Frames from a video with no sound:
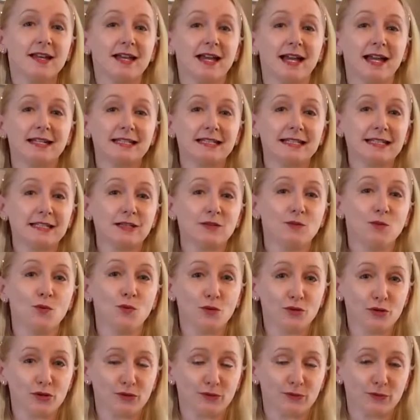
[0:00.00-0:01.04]
and a little
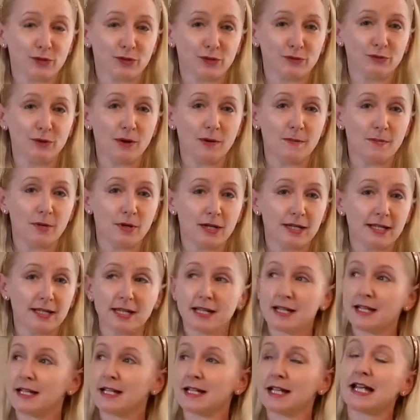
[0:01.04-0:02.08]
walk through my
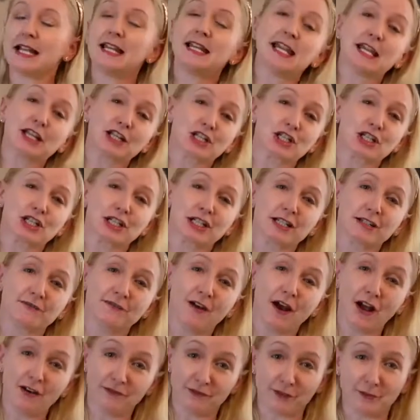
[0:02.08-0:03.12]
collection of
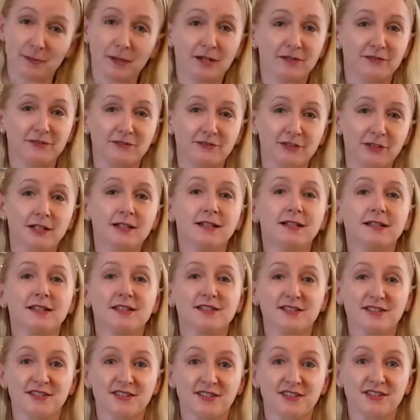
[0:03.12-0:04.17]
Hufflepuff
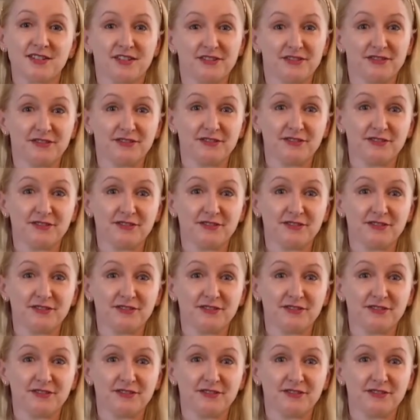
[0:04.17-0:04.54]
stuff.